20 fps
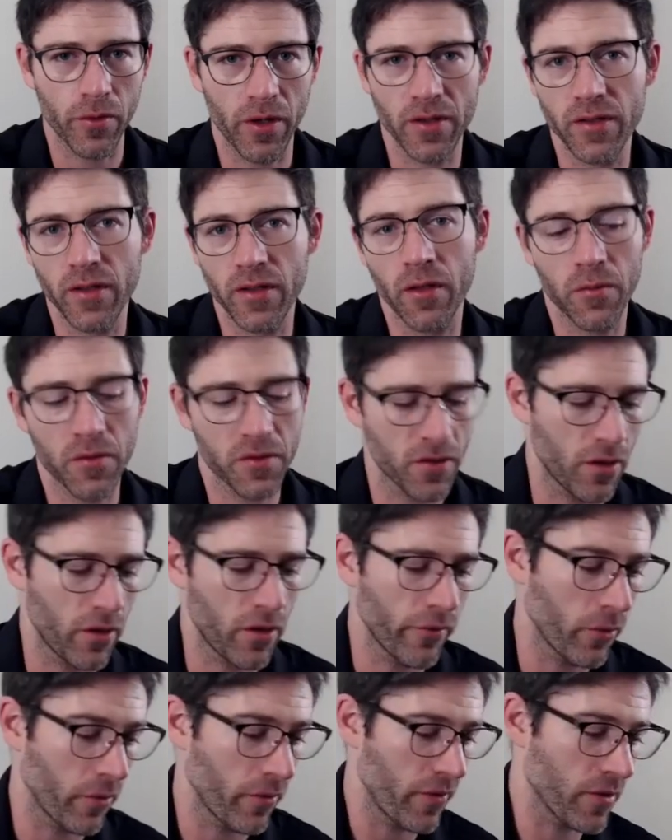where it's
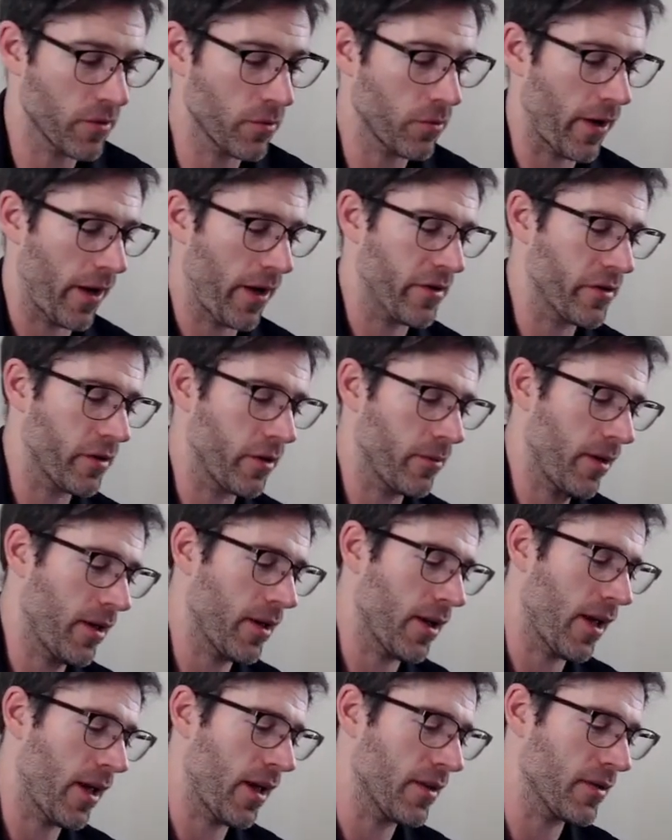unresolved, where this will actually be
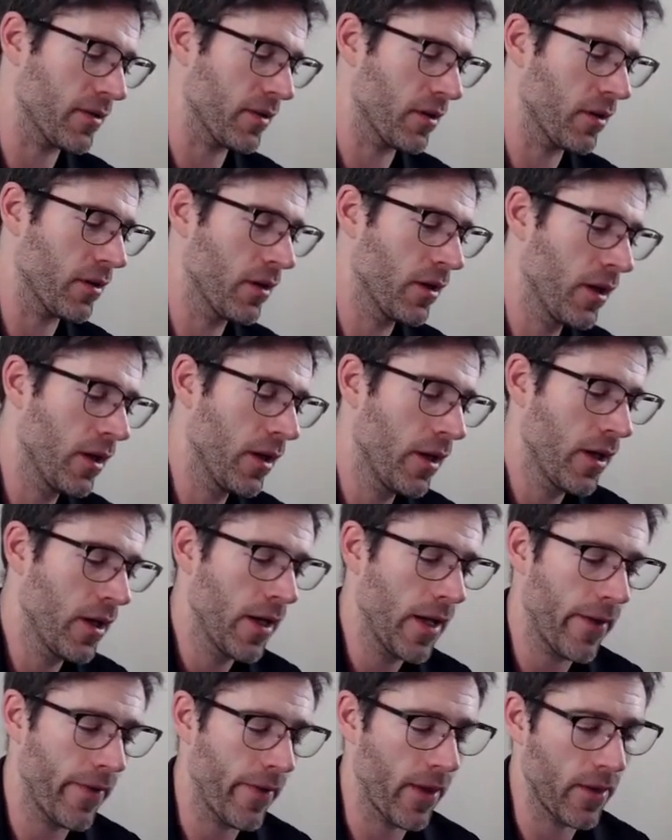an answer.
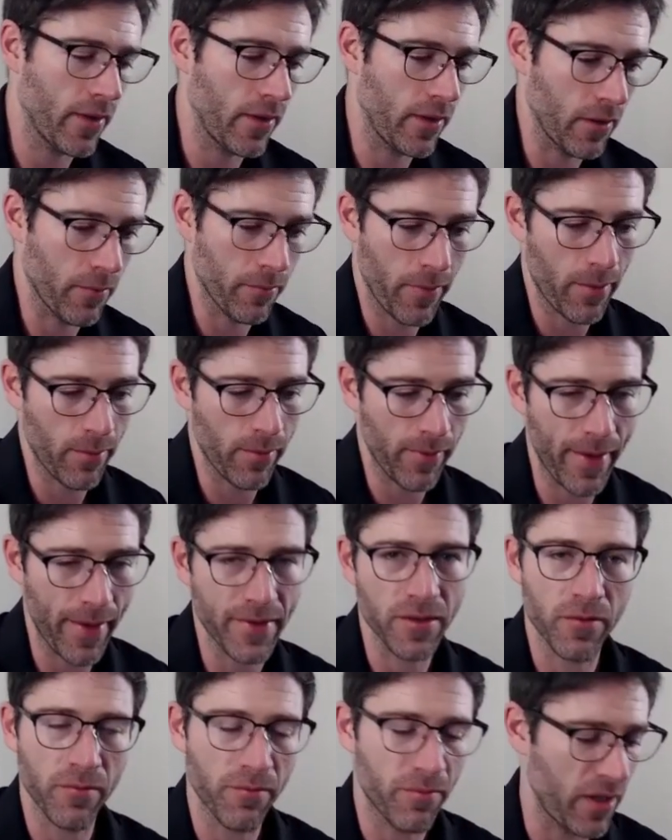And then, you know, maybe
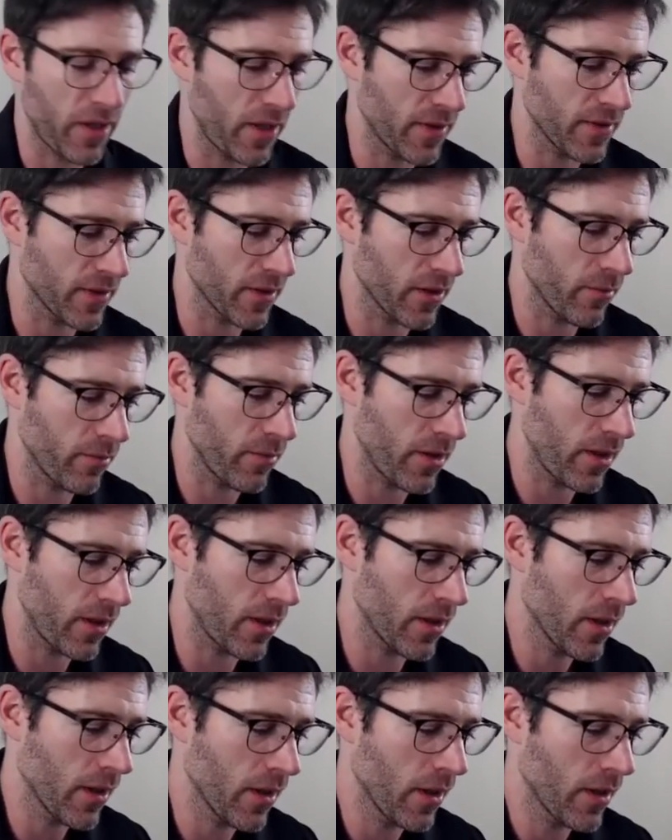answer B is going to
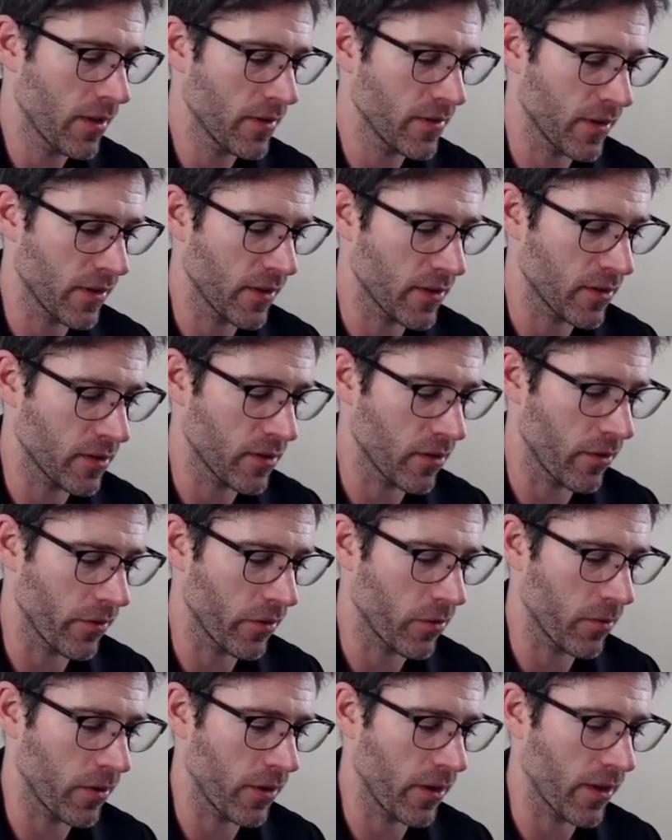be six over
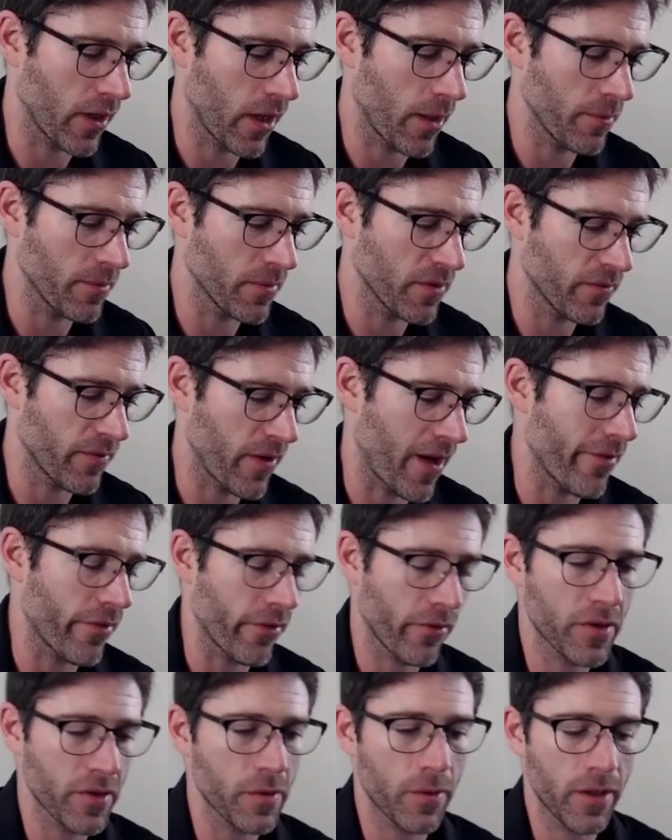twenty times five
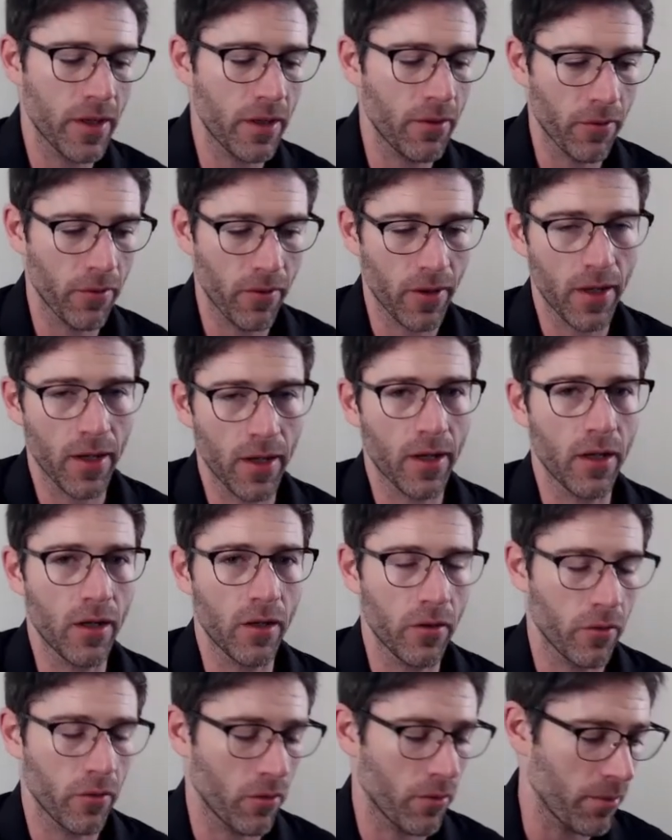over twenty, where they're not going
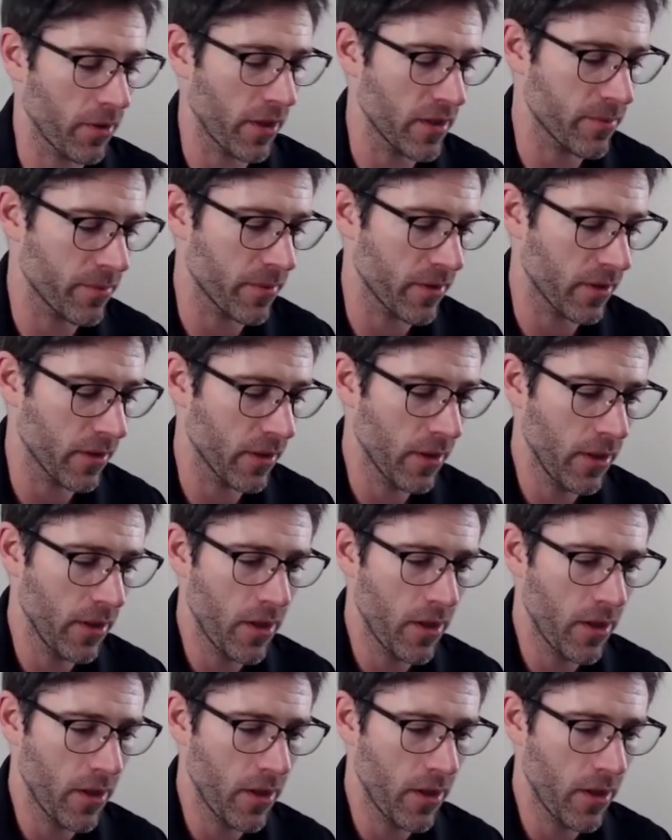to do the replacement.